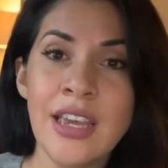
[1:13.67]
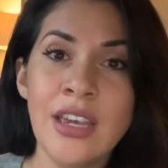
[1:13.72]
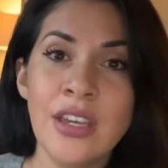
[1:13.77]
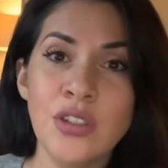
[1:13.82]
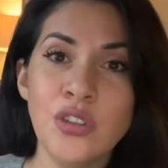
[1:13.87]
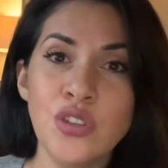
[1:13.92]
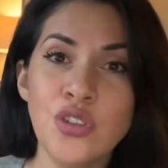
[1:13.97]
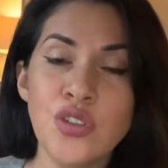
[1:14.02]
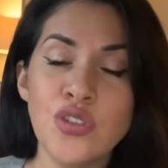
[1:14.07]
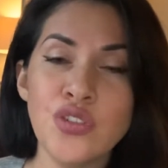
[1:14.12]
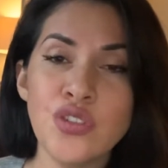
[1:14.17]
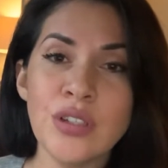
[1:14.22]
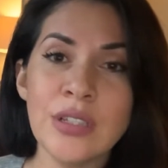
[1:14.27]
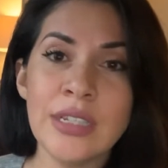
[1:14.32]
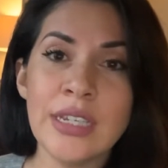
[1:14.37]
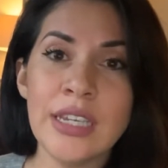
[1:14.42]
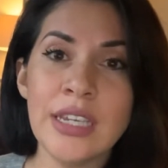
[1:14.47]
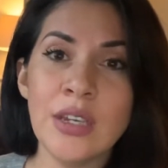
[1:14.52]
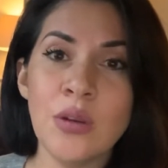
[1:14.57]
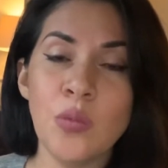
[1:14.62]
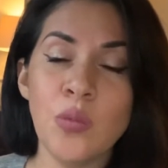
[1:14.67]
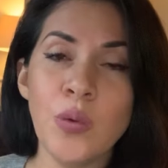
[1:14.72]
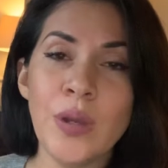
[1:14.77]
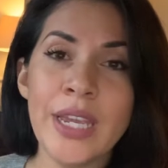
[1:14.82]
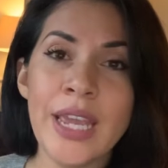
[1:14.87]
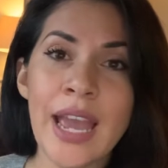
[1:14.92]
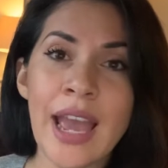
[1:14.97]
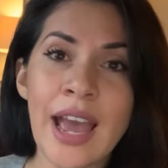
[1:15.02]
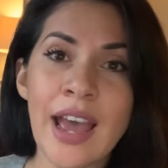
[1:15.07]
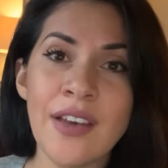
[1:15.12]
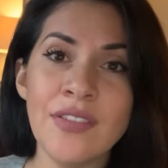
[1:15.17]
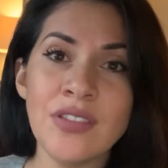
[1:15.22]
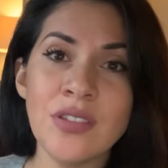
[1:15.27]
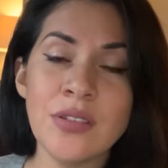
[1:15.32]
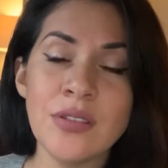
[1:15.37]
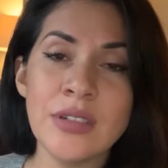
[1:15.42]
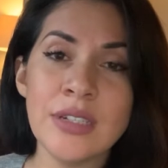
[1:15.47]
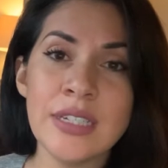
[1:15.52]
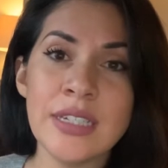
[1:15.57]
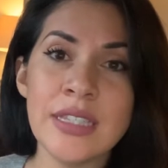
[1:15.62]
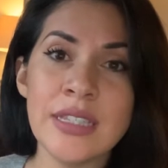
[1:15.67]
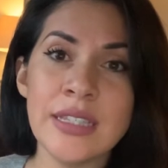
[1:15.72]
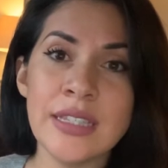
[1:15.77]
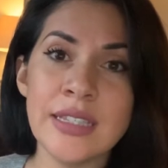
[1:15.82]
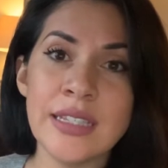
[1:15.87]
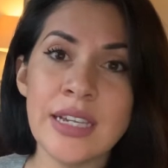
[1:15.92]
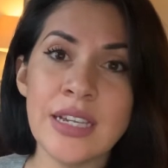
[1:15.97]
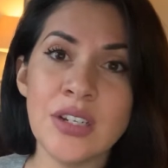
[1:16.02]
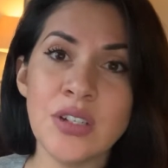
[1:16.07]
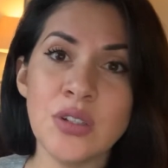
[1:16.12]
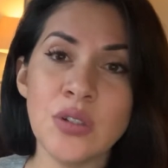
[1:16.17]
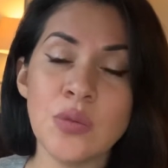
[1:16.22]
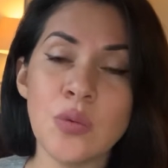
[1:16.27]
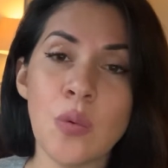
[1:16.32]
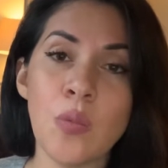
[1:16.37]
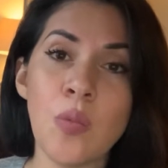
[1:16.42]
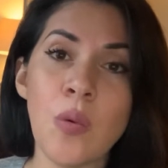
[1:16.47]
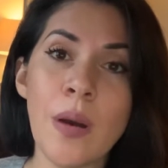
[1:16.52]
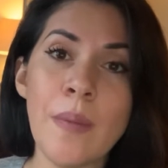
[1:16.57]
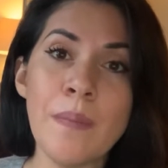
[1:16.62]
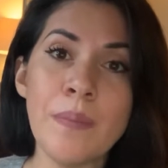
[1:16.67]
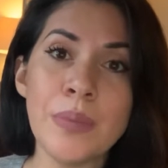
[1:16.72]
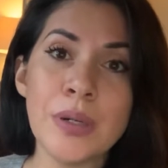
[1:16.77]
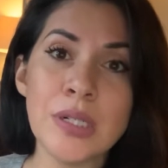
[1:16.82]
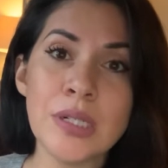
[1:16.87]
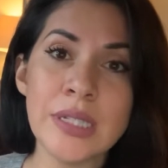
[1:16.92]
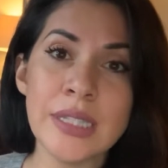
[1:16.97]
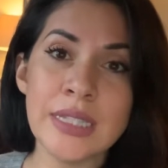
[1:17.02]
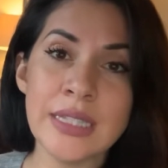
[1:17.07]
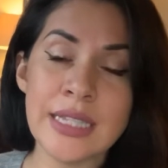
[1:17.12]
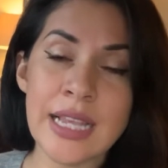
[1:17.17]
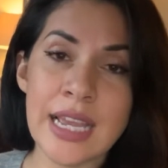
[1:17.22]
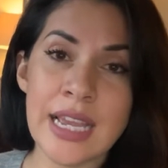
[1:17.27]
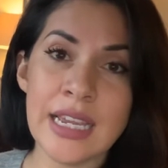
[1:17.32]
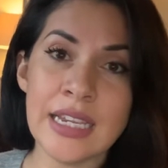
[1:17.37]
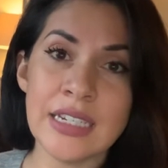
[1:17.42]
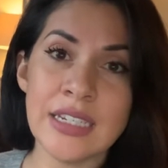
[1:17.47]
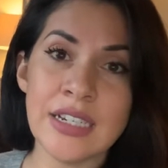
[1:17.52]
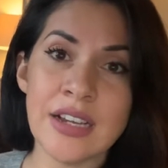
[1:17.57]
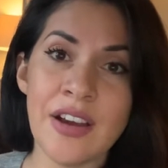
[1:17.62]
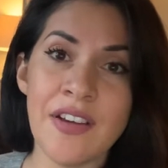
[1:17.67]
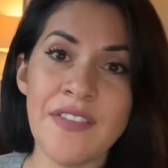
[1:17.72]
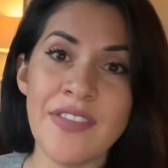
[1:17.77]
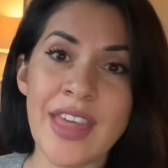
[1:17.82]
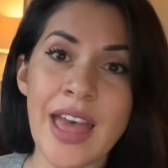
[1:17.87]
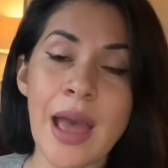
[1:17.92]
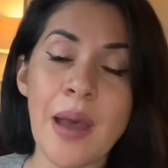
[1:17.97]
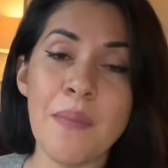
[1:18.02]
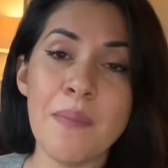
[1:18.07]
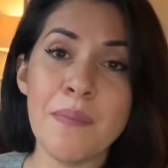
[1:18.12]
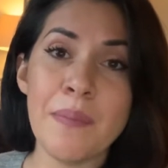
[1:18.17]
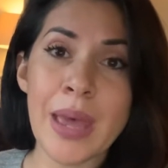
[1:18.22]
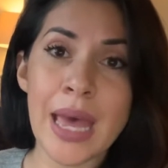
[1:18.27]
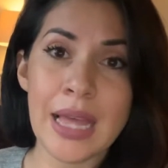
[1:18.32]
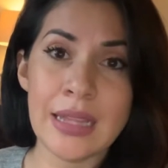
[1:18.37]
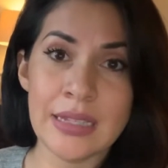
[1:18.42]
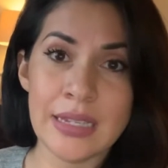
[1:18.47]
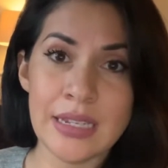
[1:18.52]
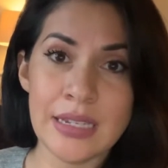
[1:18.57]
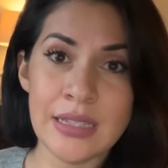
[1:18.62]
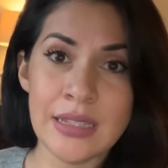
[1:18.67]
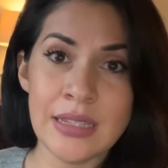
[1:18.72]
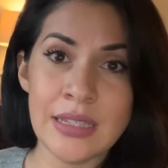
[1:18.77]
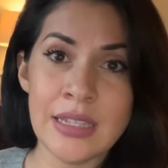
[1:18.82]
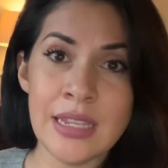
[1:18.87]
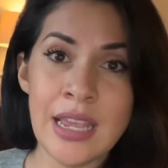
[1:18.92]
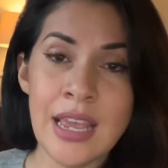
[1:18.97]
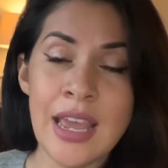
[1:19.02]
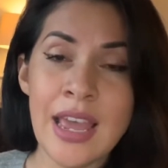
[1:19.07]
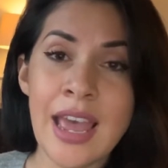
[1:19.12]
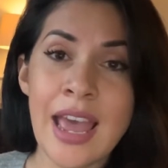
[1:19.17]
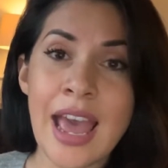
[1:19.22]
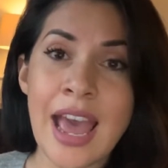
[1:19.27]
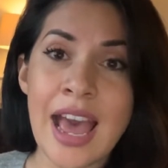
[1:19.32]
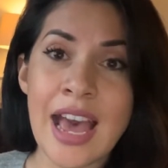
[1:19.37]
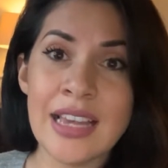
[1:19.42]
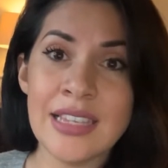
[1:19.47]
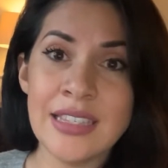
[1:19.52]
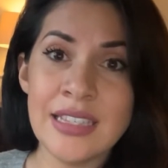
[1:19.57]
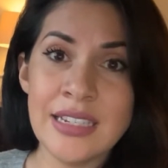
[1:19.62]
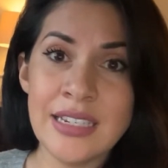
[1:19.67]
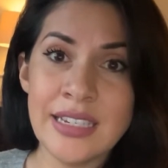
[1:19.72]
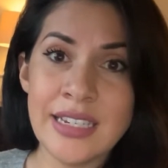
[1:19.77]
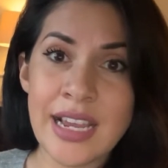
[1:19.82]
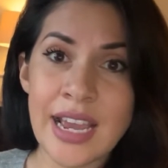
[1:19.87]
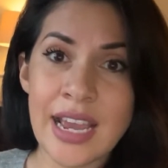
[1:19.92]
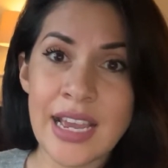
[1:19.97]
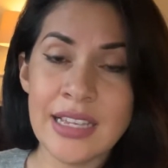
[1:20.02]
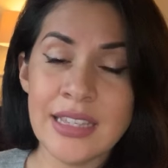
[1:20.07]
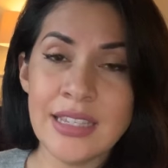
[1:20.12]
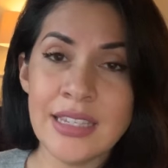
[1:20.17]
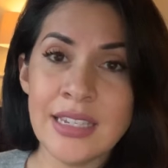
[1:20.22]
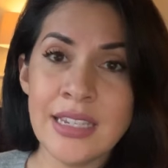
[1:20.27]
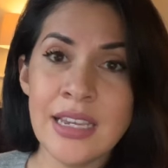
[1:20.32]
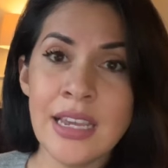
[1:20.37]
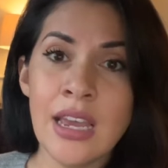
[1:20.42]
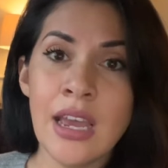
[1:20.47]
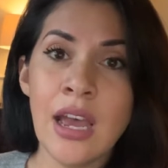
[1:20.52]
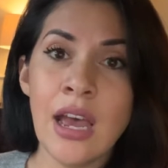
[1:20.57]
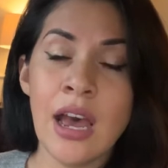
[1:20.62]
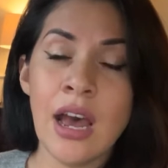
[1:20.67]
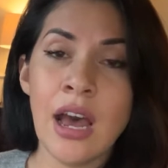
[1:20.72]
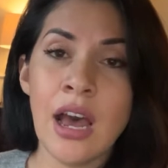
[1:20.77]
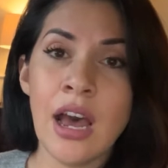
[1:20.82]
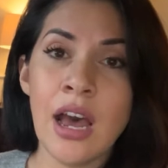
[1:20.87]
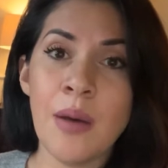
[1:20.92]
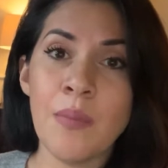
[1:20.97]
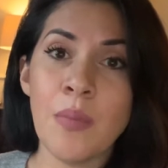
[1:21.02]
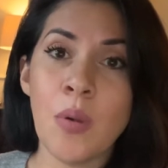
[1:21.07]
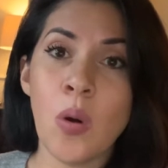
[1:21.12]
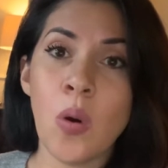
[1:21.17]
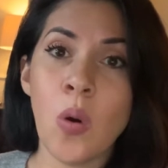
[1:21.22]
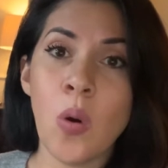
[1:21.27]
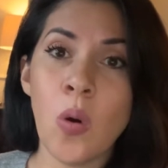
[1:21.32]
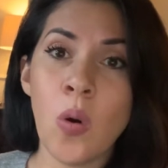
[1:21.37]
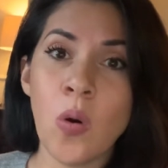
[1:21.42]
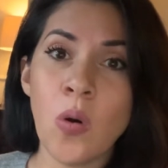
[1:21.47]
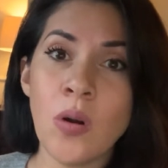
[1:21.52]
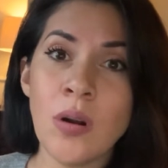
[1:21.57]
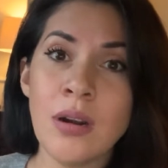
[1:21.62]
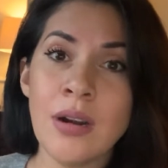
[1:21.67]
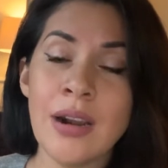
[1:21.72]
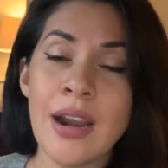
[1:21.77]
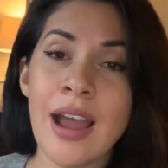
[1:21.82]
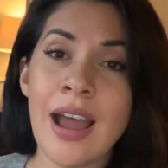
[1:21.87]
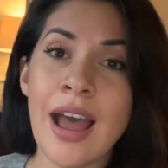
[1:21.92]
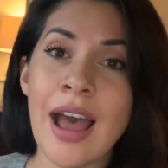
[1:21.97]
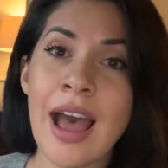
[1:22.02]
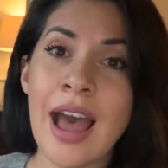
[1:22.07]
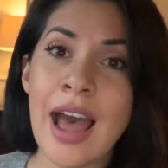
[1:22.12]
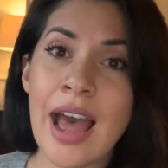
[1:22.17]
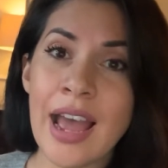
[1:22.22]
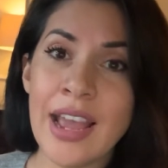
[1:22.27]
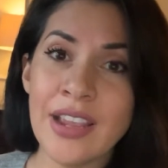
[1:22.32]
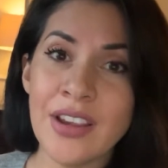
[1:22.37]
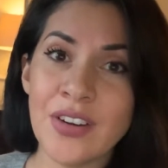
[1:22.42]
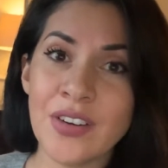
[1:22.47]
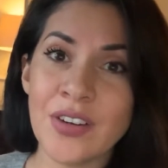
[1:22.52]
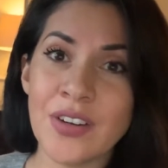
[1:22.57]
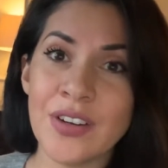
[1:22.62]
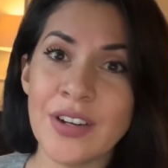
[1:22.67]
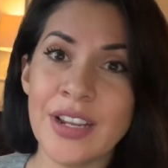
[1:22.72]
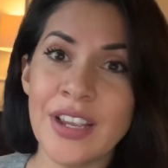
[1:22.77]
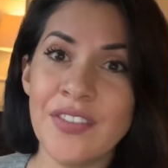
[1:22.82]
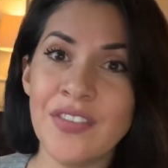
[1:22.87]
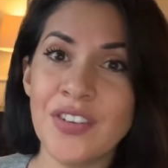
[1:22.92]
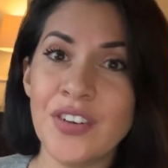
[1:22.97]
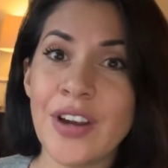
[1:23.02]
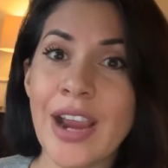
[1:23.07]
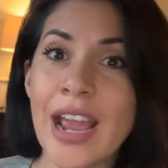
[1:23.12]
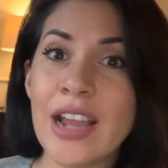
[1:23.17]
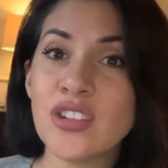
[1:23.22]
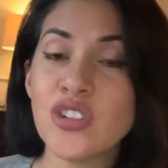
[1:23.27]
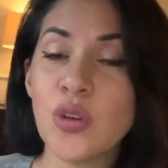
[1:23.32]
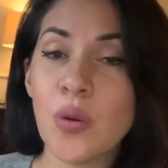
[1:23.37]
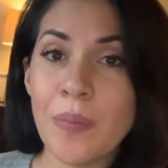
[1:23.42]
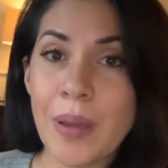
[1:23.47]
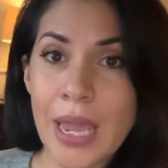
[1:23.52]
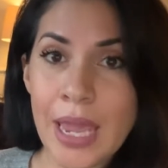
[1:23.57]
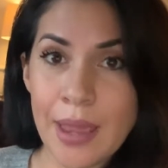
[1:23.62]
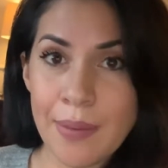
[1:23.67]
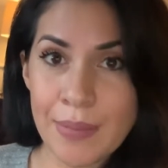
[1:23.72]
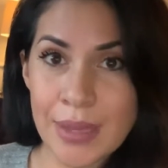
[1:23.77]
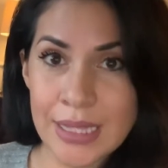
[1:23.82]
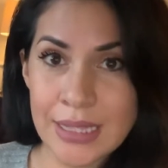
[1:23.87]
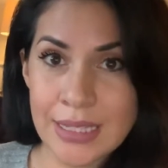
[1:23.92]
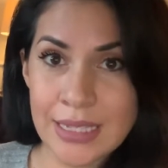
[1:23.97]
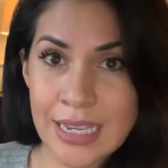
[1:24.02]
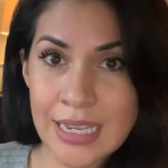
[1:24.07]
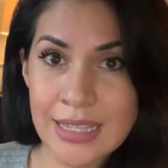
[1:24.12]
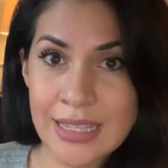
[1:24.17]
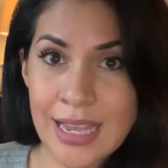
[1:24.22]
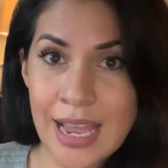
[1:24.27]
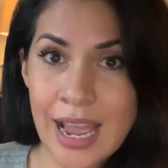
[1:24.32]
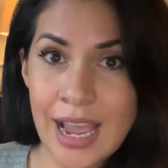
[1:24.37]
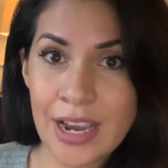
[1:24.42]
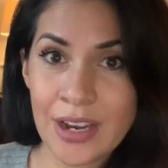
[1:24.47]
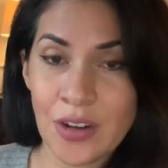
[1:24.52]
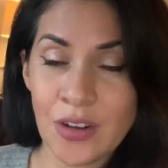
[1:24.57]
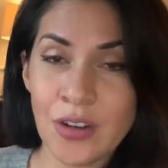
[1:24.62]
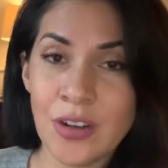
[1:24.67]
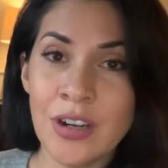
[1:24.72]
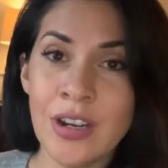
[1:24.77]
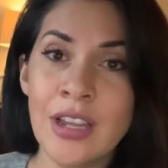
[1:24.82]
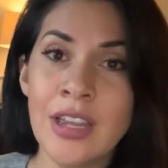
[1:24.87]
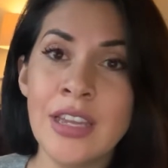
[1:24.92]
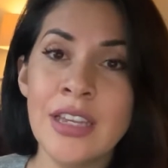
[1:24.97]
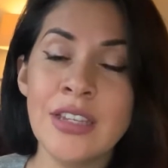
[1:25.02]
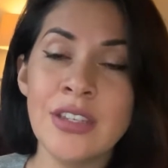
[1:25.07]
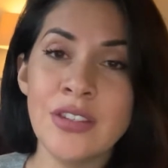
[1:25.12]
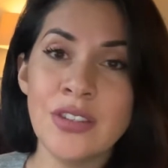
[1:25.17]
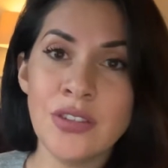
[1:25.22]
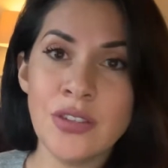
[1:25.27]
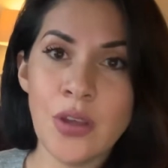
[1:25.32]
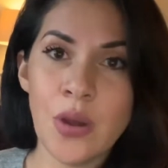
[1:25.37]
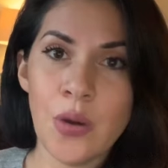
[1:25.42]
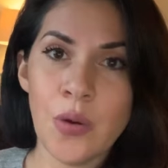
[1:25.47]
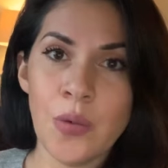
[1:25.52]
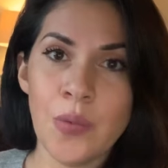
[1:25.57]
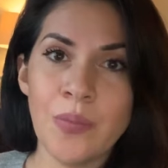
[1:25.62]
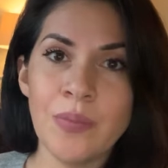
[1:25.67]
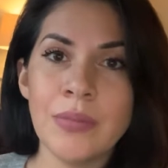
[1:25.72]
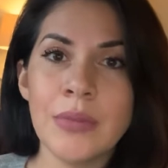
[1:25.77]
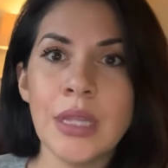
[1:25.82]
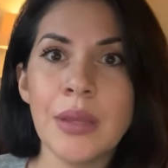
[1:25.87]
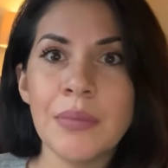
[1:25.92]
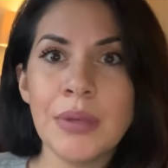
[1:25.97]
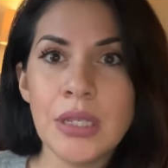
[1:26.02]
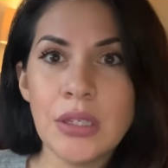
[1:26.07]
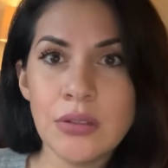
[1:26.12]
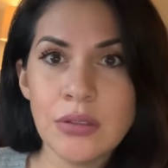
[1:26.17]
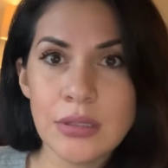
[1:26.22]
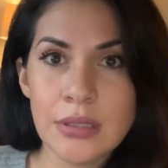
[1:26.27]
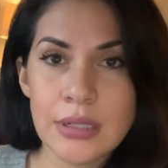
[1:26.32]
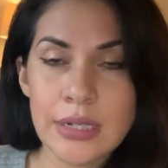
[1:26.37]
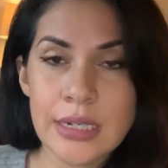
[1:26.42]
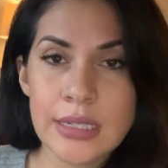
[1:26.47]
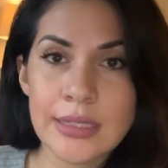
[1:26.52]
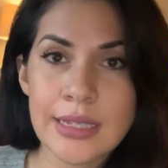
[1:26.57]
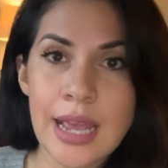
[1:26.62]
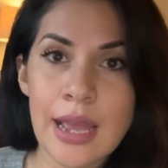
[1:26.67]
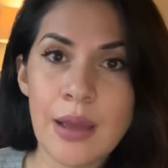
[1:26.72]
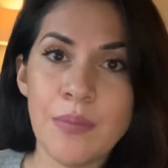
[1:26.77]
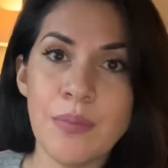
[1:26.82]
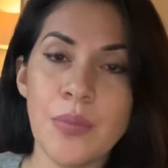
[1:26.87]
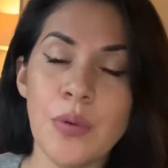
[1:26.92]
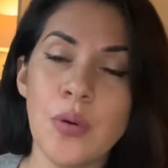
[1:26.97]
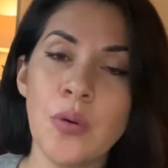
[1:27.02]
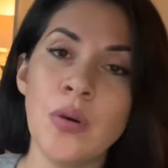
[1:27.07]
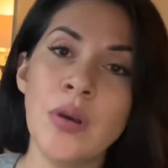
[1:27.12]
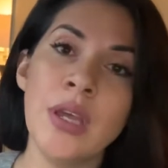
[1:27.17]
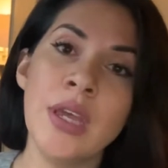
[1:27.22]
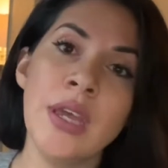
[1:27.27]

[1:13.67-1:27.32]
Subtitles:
Usually, we have to consider 1% of that balance as a debt, or higher if your actual payment is higher. So let me use an example.